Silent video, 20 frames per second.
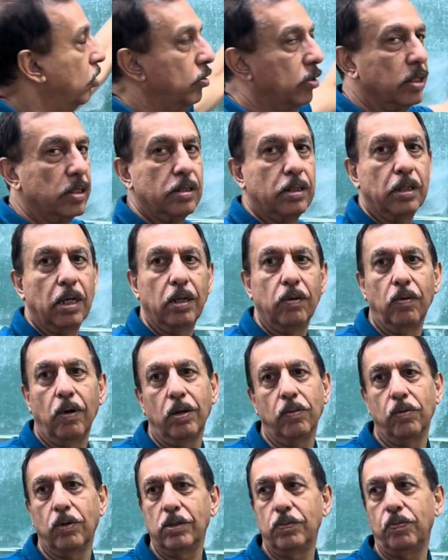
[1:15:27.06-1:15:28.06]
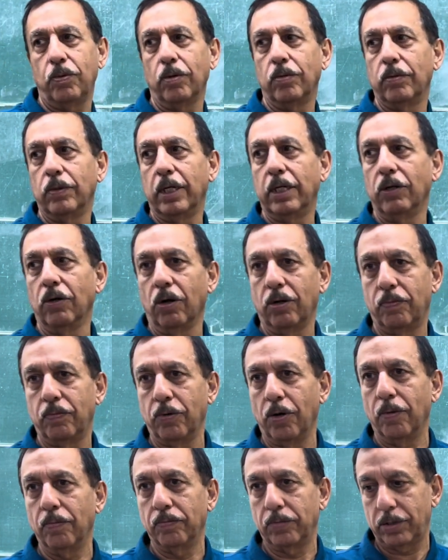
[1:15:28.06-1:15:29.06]
original one was probably not
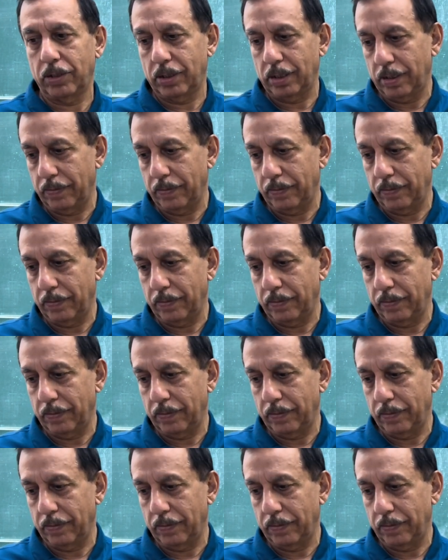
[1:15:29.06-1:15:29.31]
prompt.